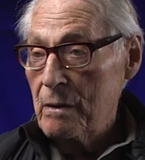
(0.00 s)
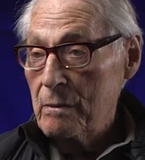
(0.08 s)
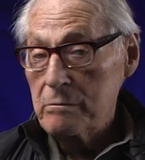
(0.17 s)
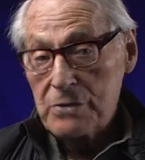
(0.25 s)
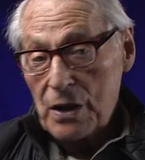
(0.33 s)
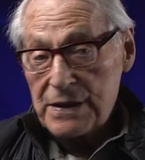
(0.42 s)

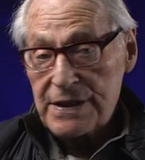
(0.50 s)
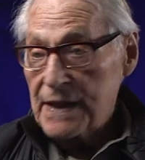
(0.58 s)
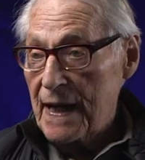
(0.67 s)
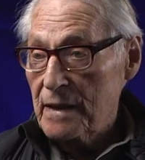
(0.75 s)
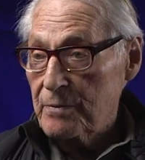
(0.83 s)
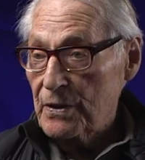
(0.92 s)
It's
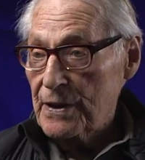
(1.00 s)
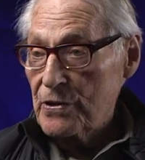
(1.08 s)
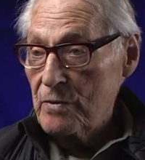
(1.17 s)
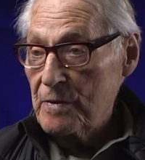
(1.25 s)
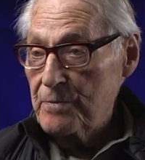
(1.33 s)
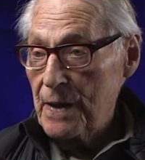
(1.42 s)
understandable. They're
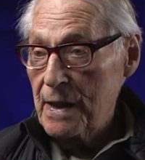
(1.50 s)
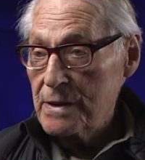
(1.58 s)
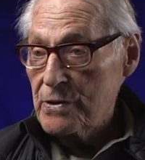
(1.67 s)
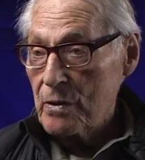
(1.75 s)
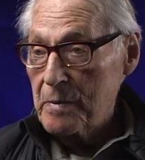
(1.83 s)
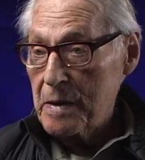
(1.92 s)
human beings.
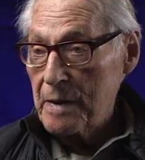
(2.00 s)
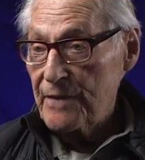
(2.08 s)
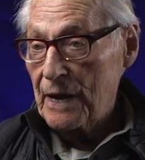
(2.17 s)
You know what I mean? If they